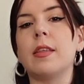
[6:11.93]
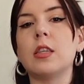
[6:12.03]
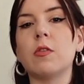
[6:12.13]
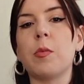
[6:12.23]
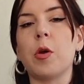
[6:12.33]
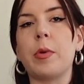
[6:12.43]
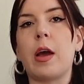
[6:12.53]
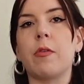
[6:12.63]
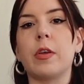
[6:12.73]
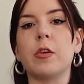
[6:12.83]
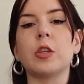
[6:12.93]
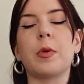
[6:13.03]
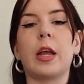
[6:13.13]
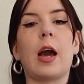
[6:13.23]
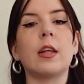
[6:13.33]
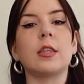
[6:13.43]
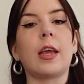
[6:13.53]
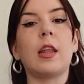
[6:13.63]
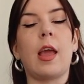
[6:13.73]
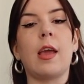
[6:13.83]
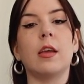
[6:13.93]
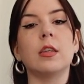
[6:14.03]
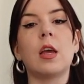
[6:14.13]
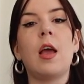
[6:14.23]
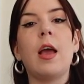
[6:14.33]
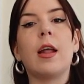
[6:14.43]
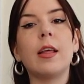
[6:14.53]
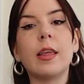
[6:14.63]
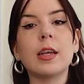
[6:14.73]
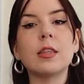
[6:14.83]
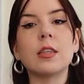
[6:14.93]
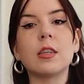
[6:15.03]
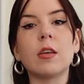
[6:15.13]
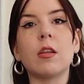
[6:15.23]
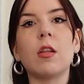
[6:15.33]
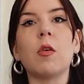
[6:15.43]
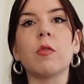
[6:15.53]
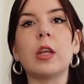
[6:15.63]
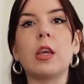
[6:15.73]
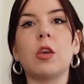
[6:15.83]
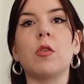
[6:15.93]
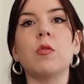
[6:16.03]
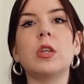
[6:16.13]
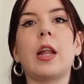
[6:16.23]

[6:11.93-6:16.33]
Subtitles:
This is from Urban Outfitters, but I got it secondhand, and I think it's still really cute.